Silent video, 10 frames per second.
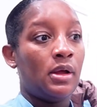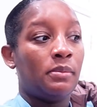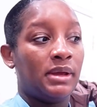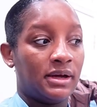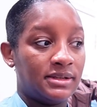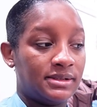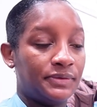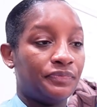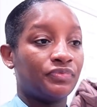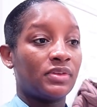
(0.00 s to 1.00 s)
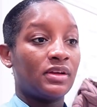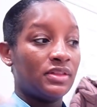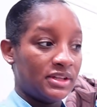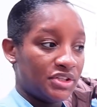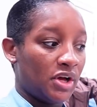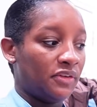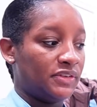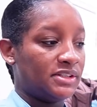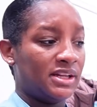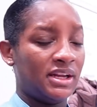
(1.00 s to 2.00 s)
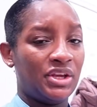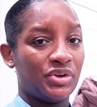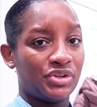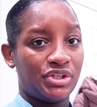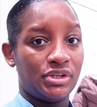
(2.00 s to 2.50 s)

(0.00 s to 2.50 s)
because this office that he or she